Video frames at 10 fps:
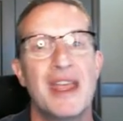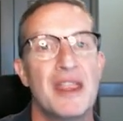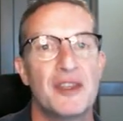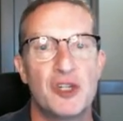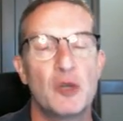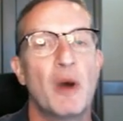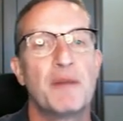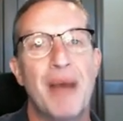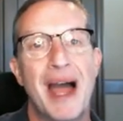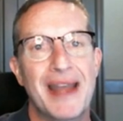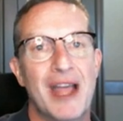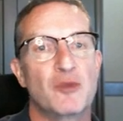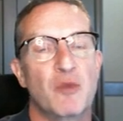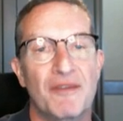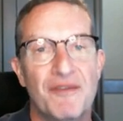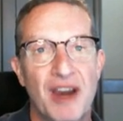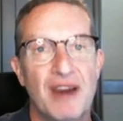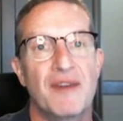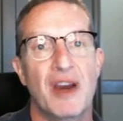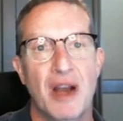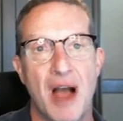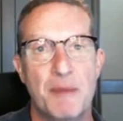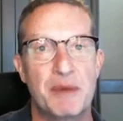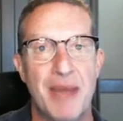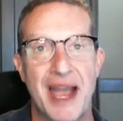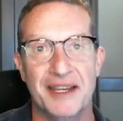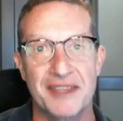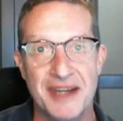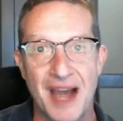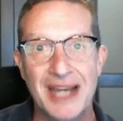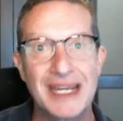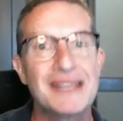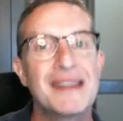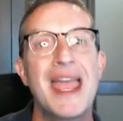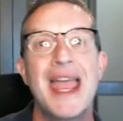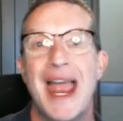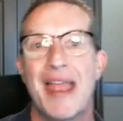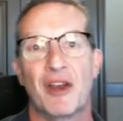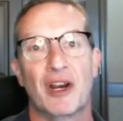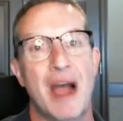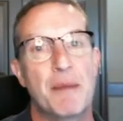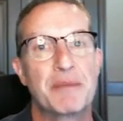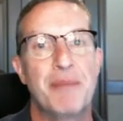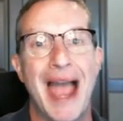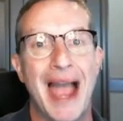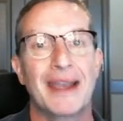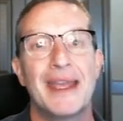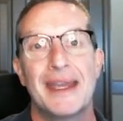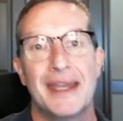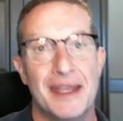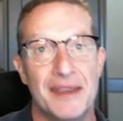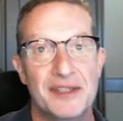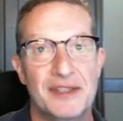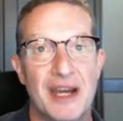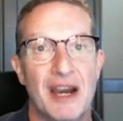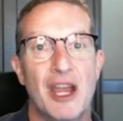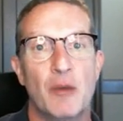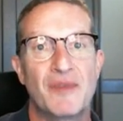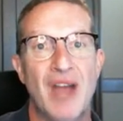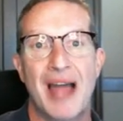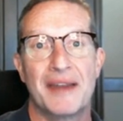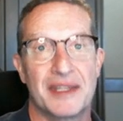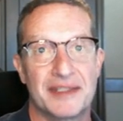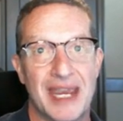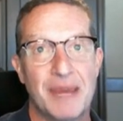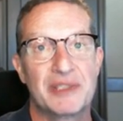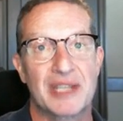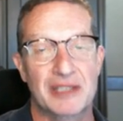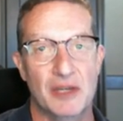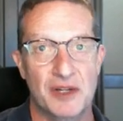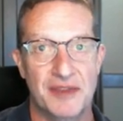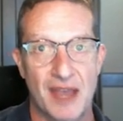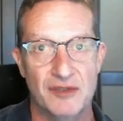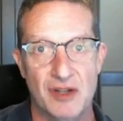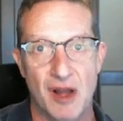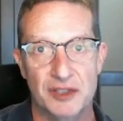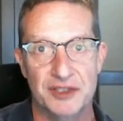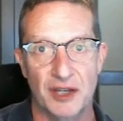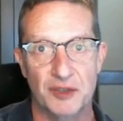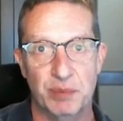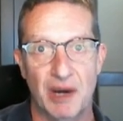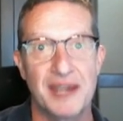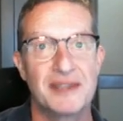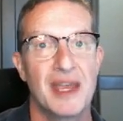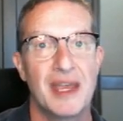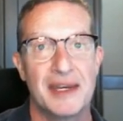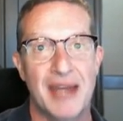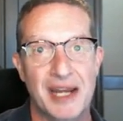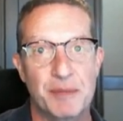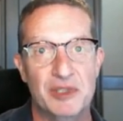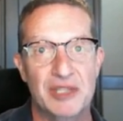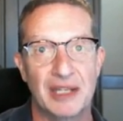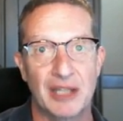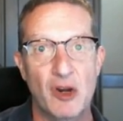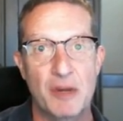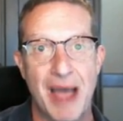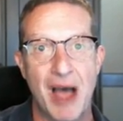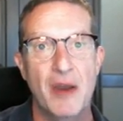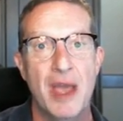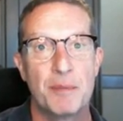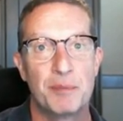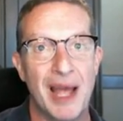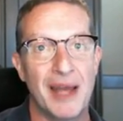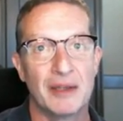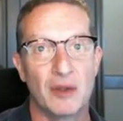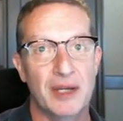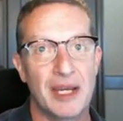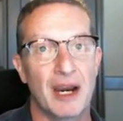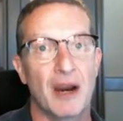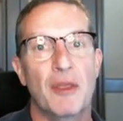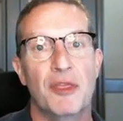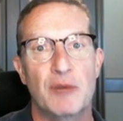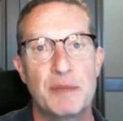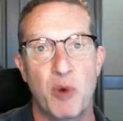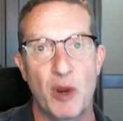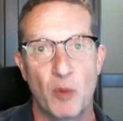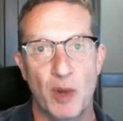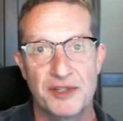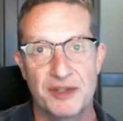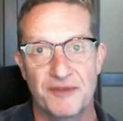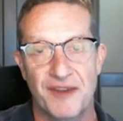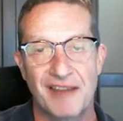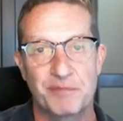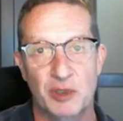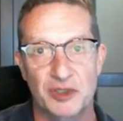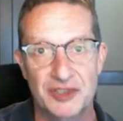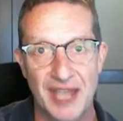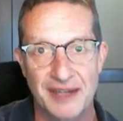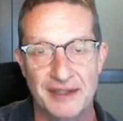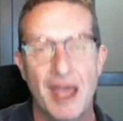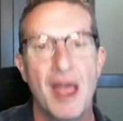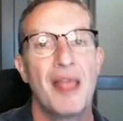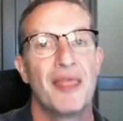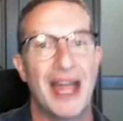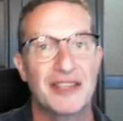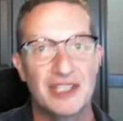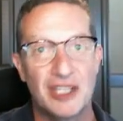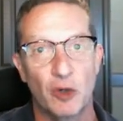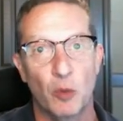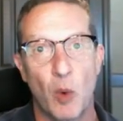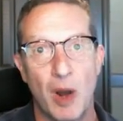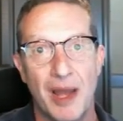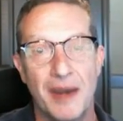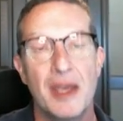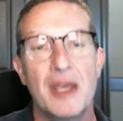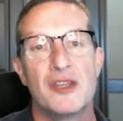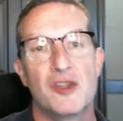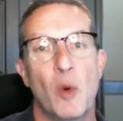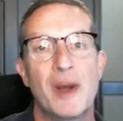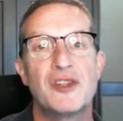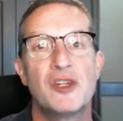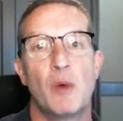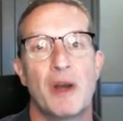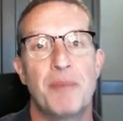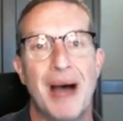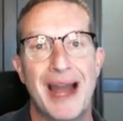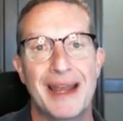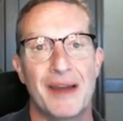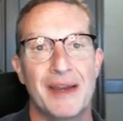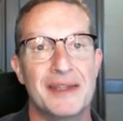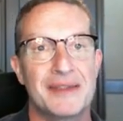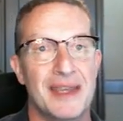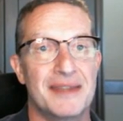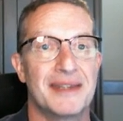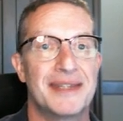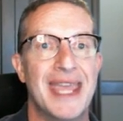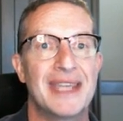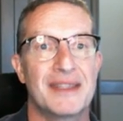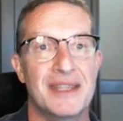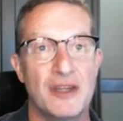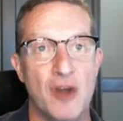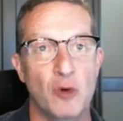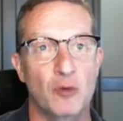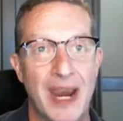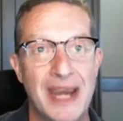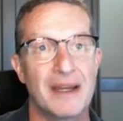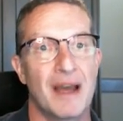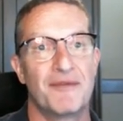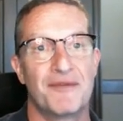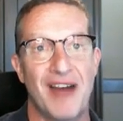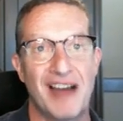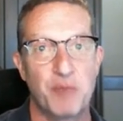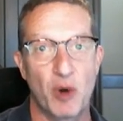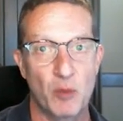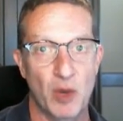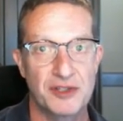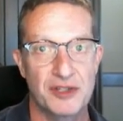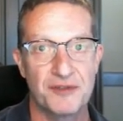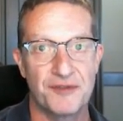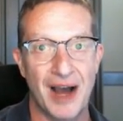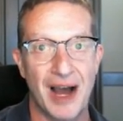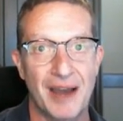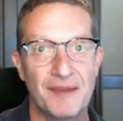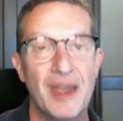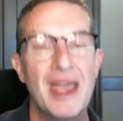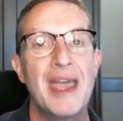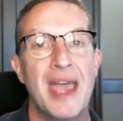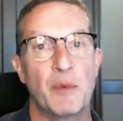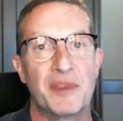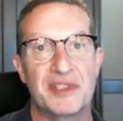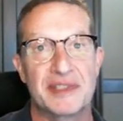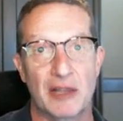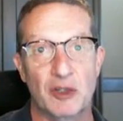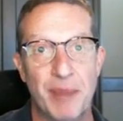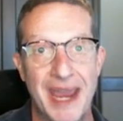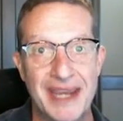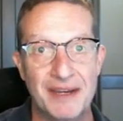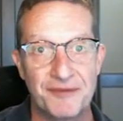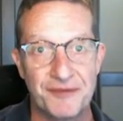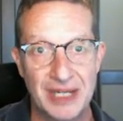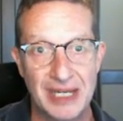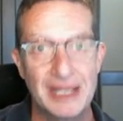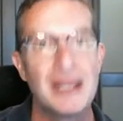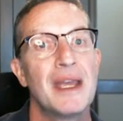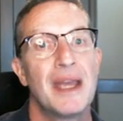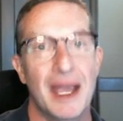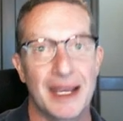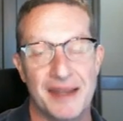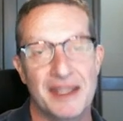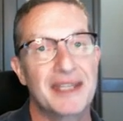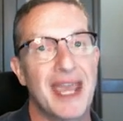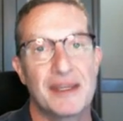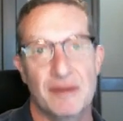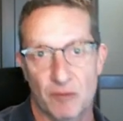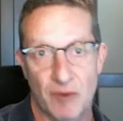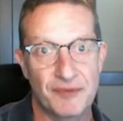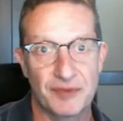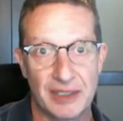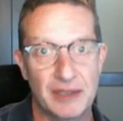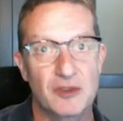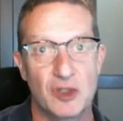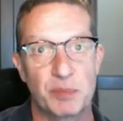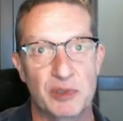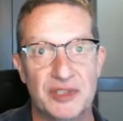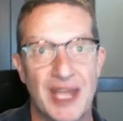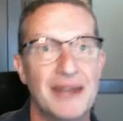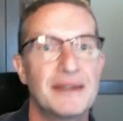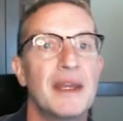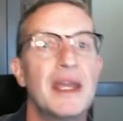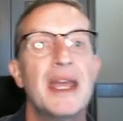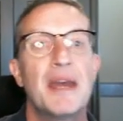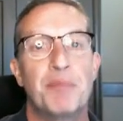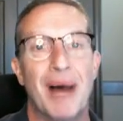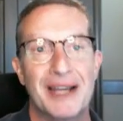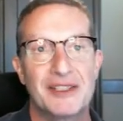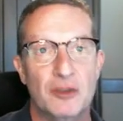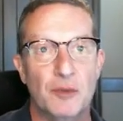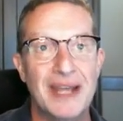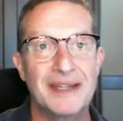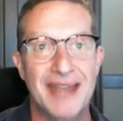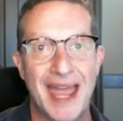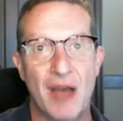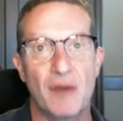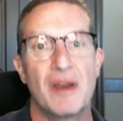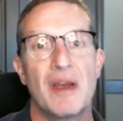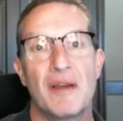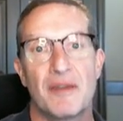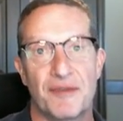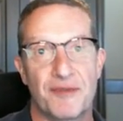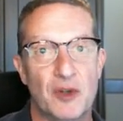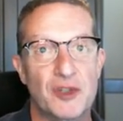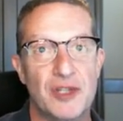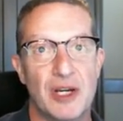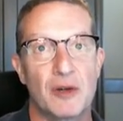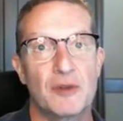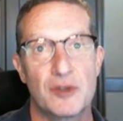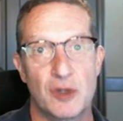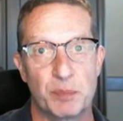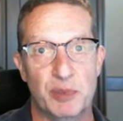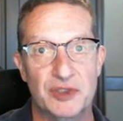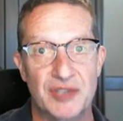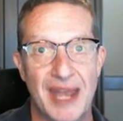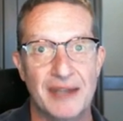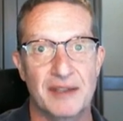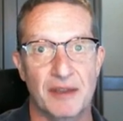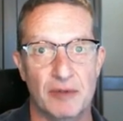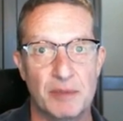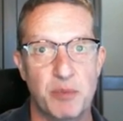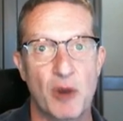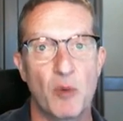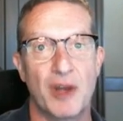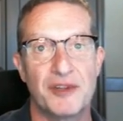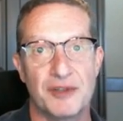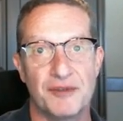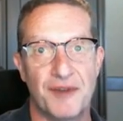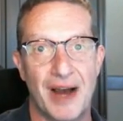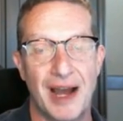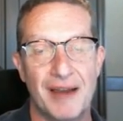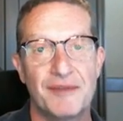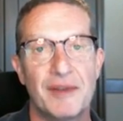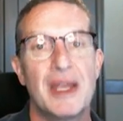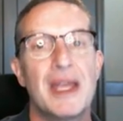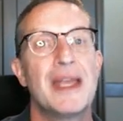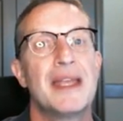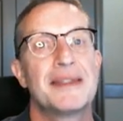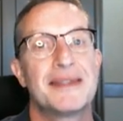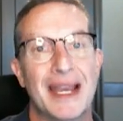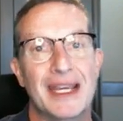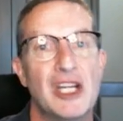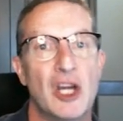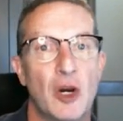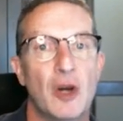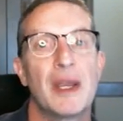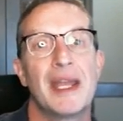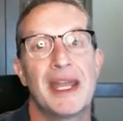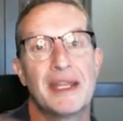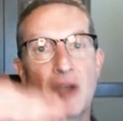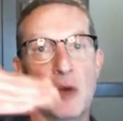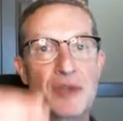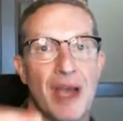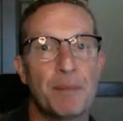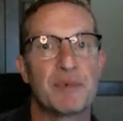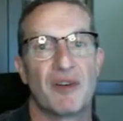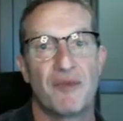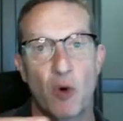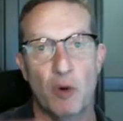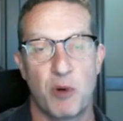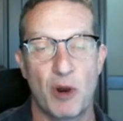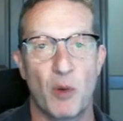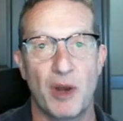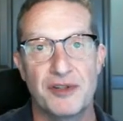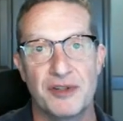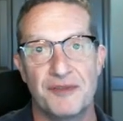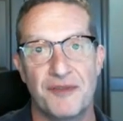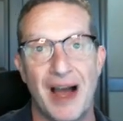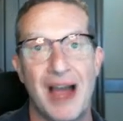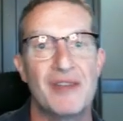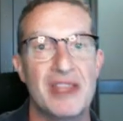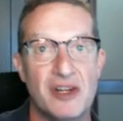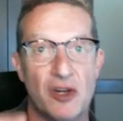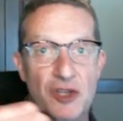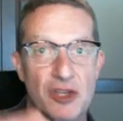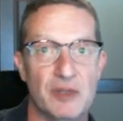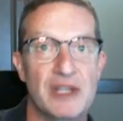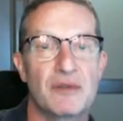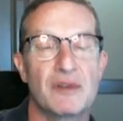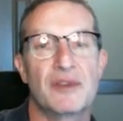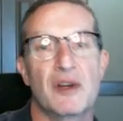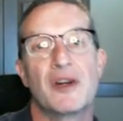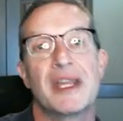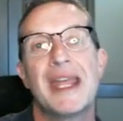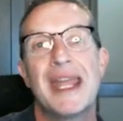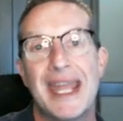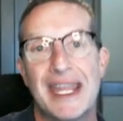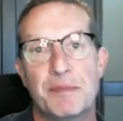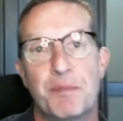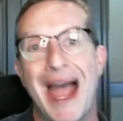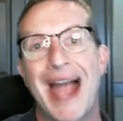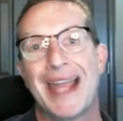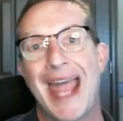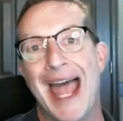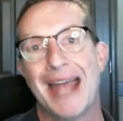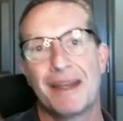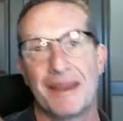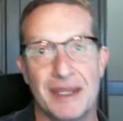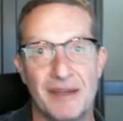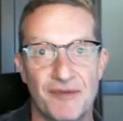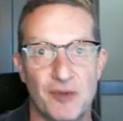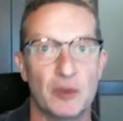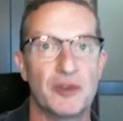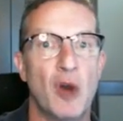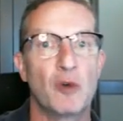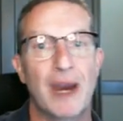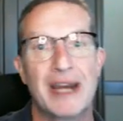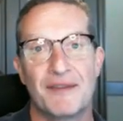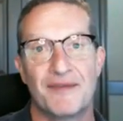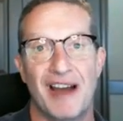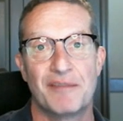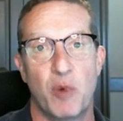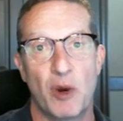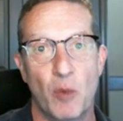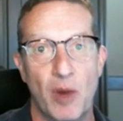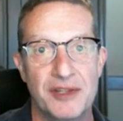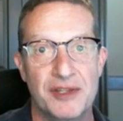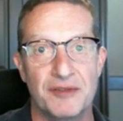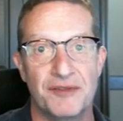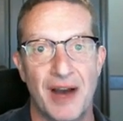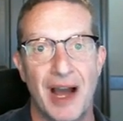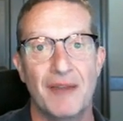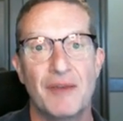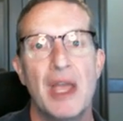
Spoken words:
The 2-1 buy downs were very, very common back in the 90s, and they're coming back. In this scenario, we've got the same $600,000 sales price, 90% loan amount, but look here, 3.125%. That's year one. So what a 2-1 buy down is it takes the note rate of 5.125, and with the seller paying a fee, in this case, roughly 2%, buys the rate down the first year, 2% to 3.125. Second year, it goes up to 4.125. And then years 3 through 30, it's back at the full note rate of 5.125.